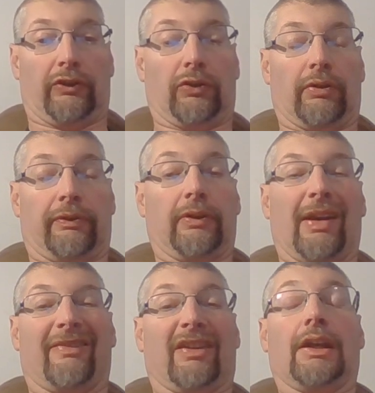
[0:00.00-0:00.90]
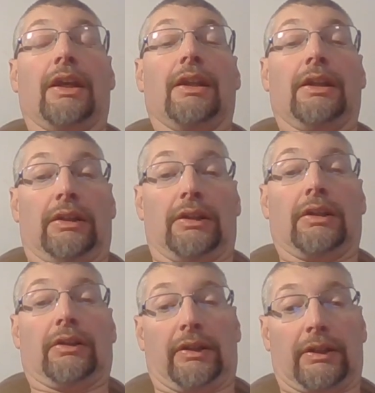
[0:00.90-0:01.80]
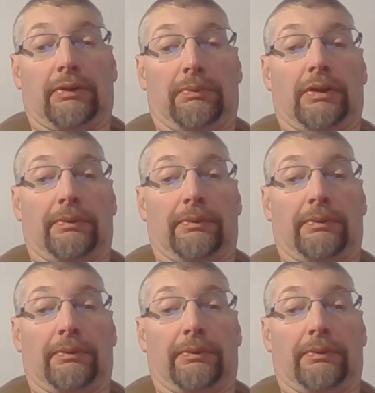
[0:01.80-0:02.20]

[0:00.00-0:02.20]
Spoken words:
So if you have any detectable